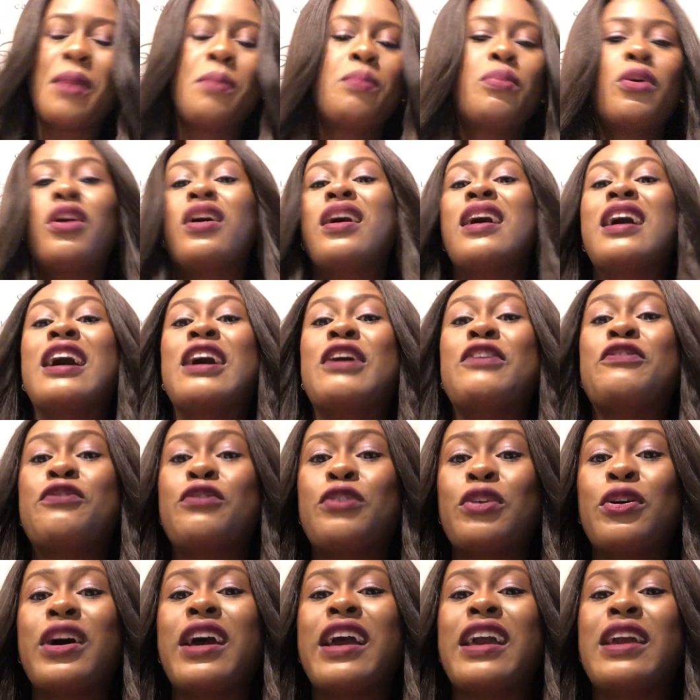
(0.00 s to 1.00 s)
But
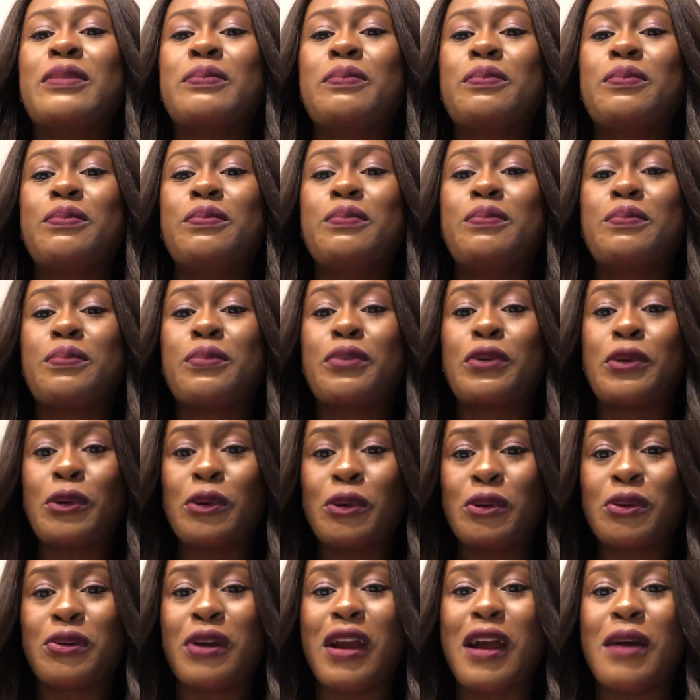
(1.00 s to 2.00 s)
for a
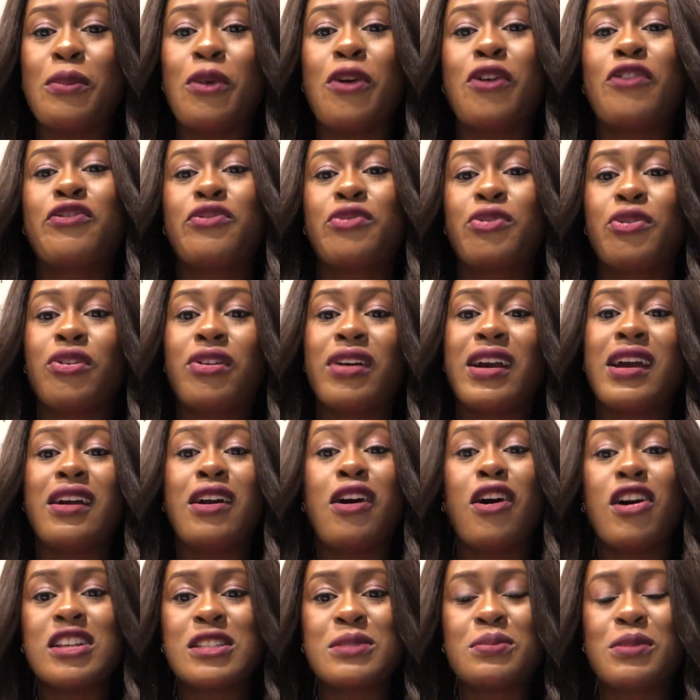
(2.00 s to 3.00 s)
program or for a
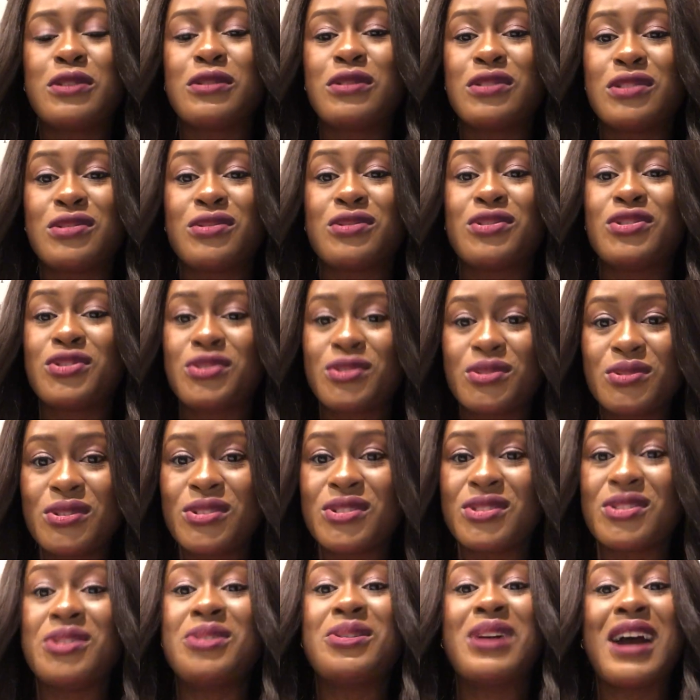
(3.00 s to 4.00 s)
hospital to
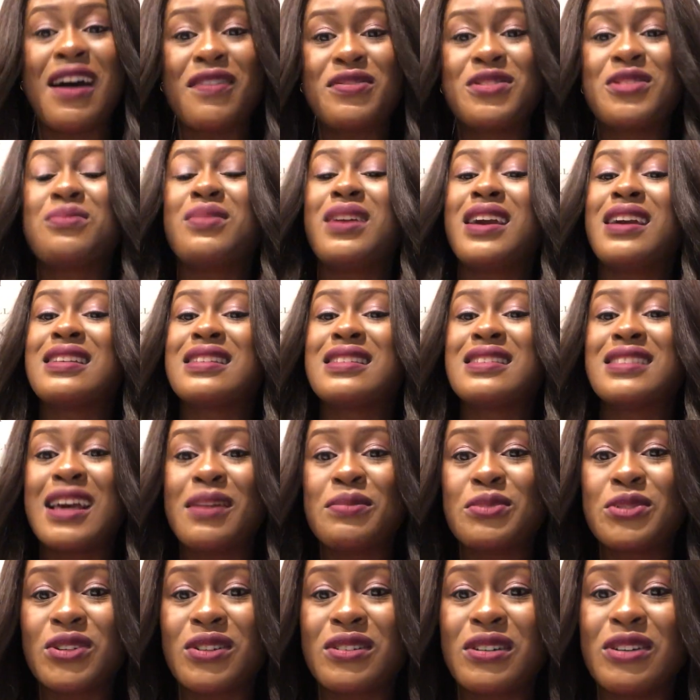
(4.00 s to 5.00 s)
choose, so you have to be
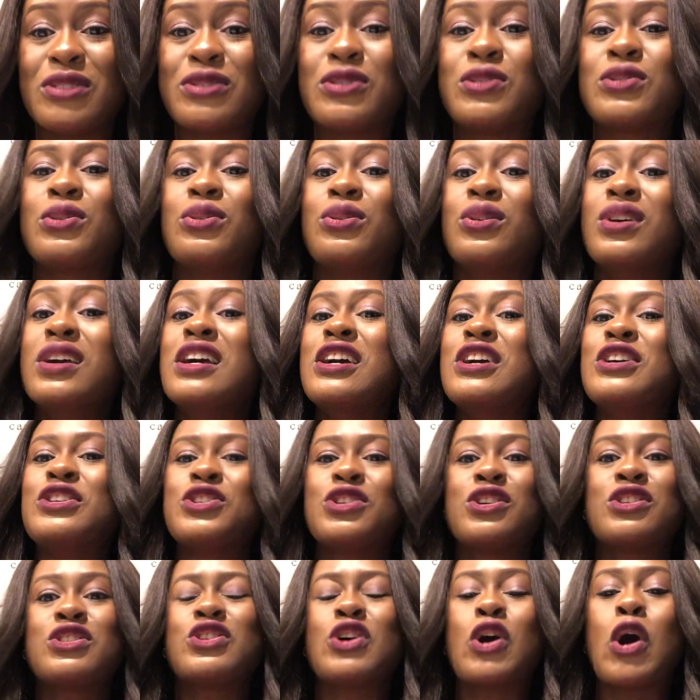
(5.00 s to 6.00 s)
exceptional. So
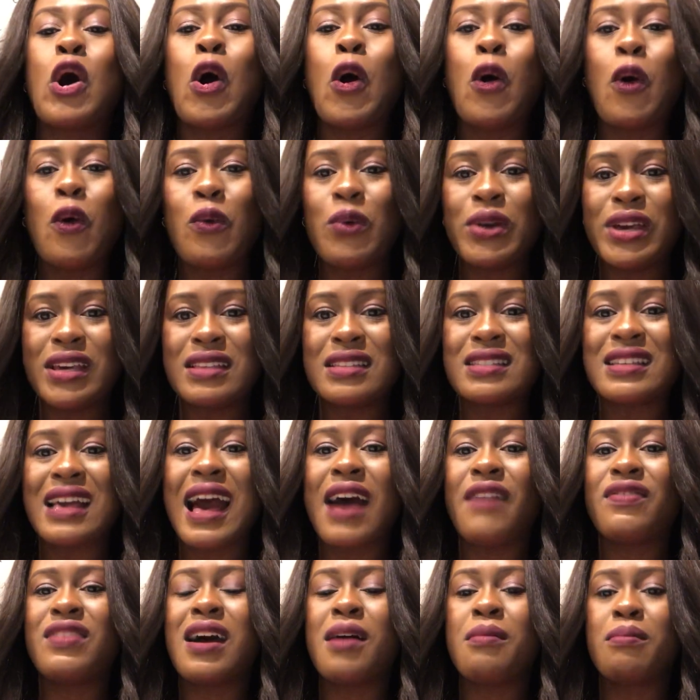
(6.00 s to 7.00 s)
just always
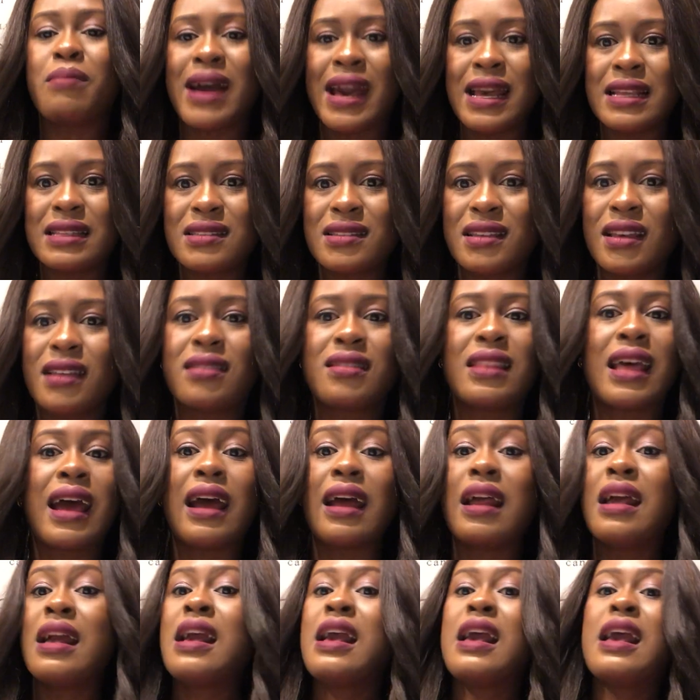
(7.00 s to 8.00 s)
have that mindset
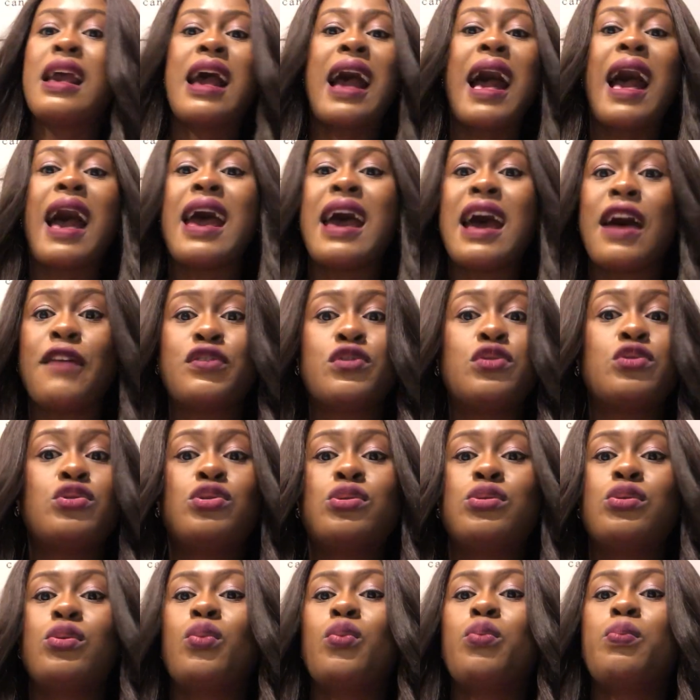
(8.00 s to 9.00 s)
that I have to
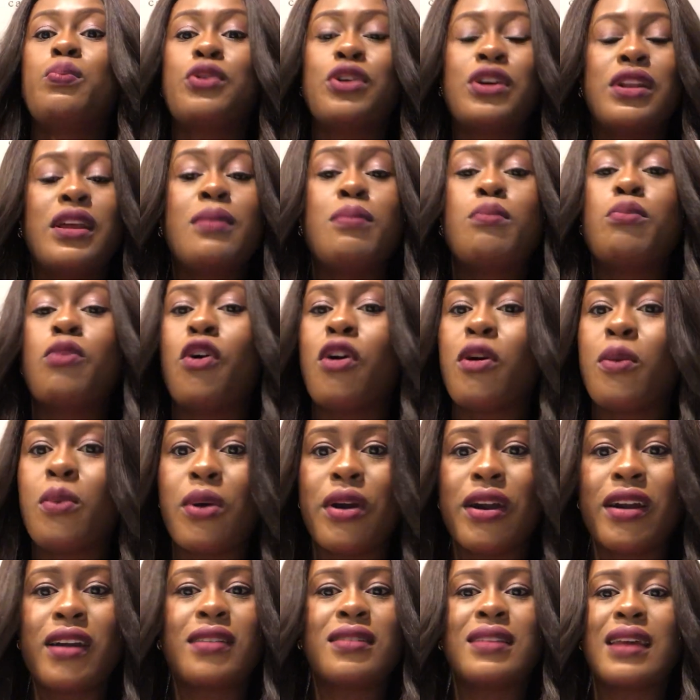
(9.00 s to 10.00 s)
put in more
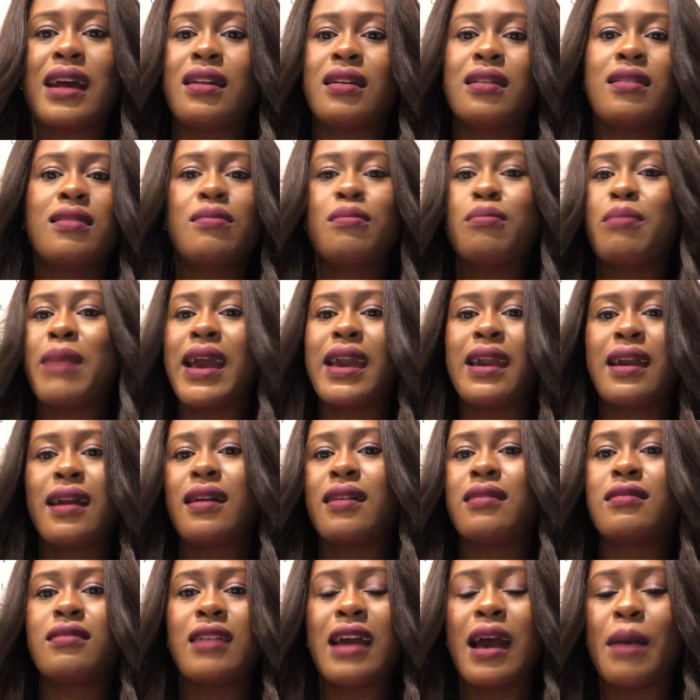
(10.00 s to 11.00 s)
work than my
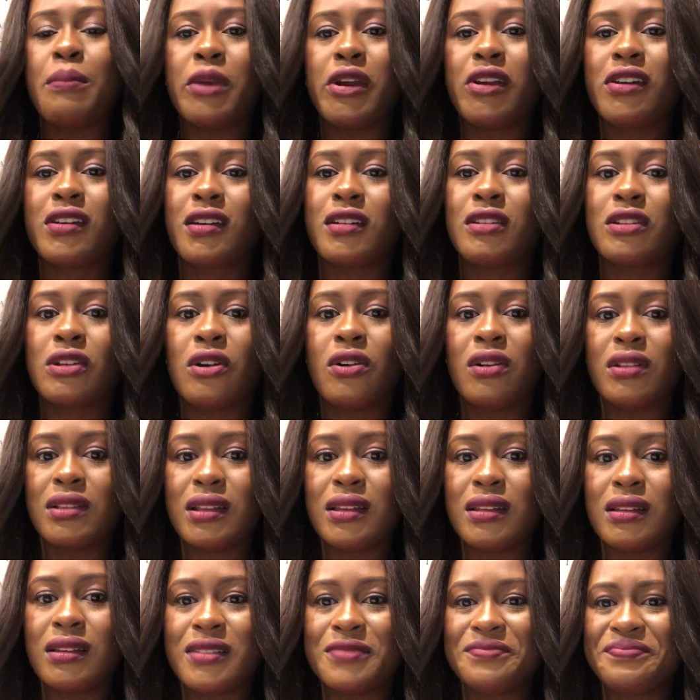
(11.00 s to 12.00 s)
American
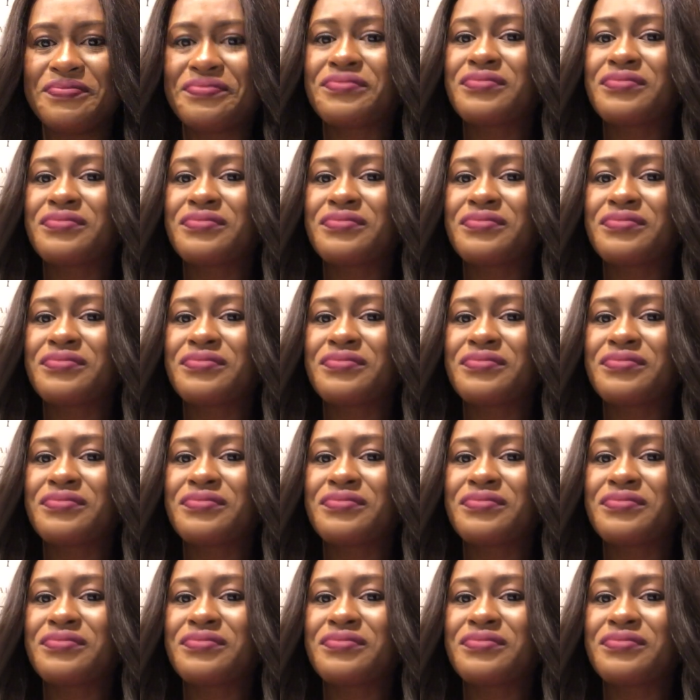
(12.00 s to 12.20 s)
colleague,